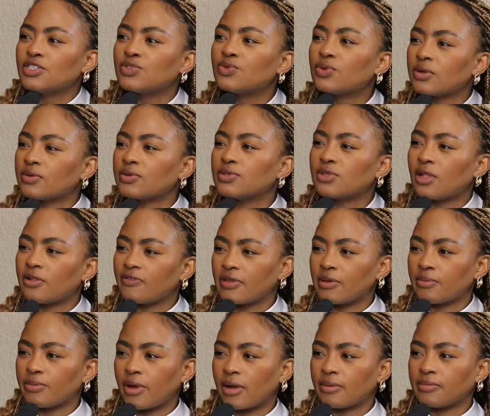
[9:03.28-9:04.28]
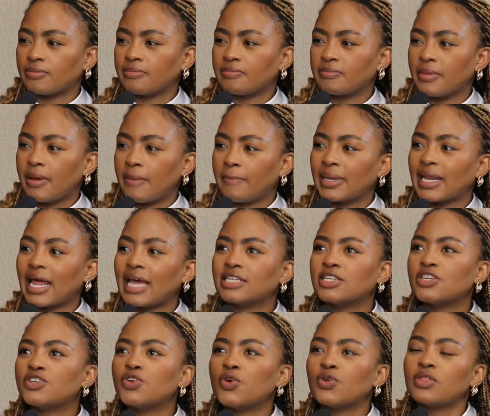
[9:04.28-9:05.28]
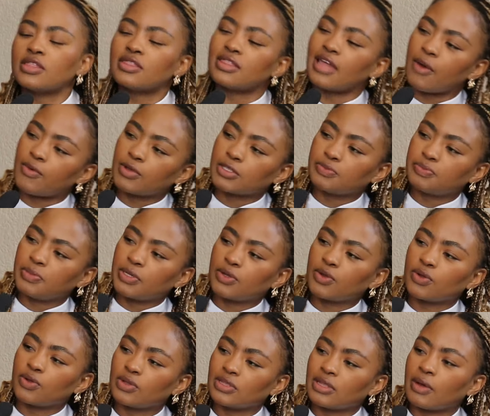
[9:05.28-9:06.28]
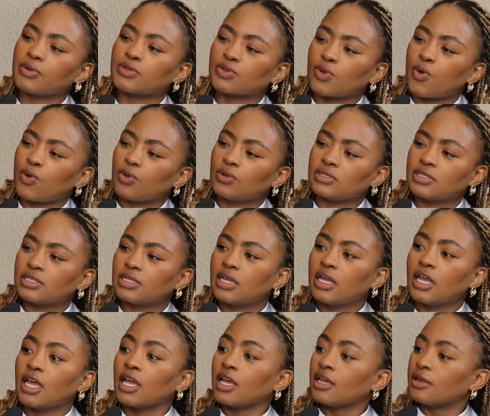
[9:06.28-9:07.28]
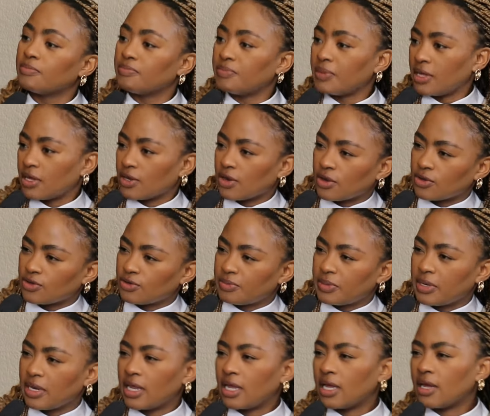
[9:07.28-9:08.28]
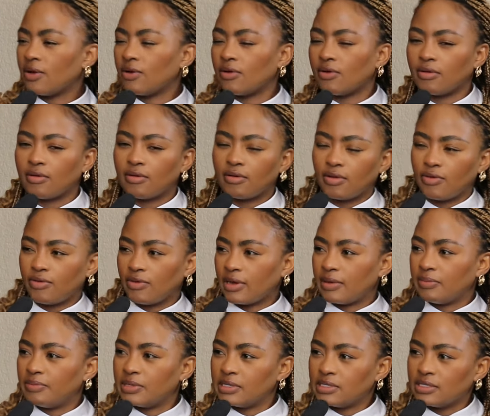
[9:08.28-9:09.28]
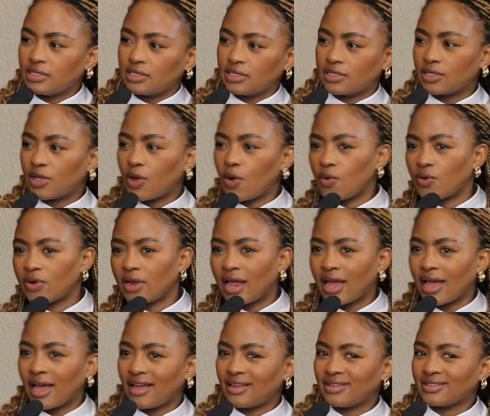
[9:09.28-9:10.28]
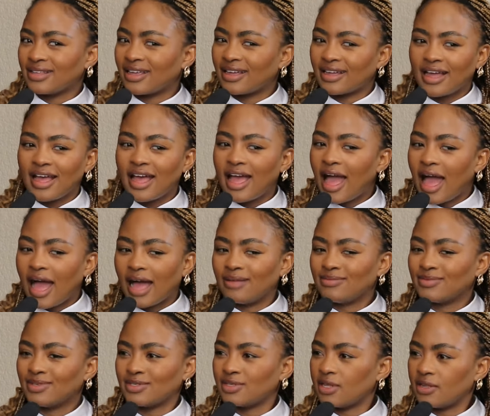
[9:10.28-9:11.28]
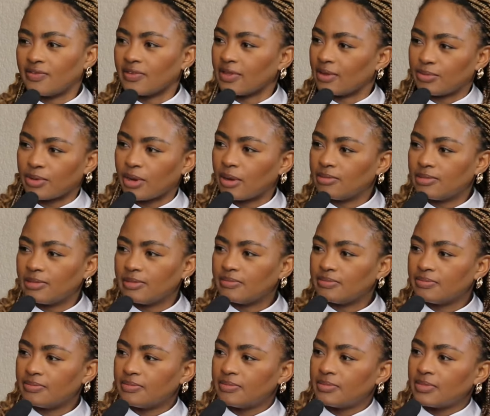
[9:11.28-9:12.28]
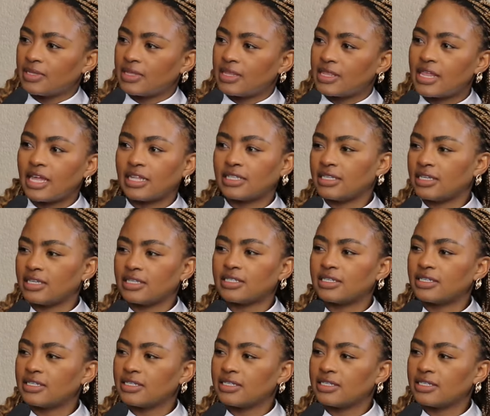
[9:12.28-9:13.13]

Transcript: I just thought I was solving a problem, mm. but I didn't know that that was being that was called yes. being an entrepreneur yes. or you were a business owner. Yeah. I was like, I'm just solving a oh problem. Oh my goodness, yeah, that's it.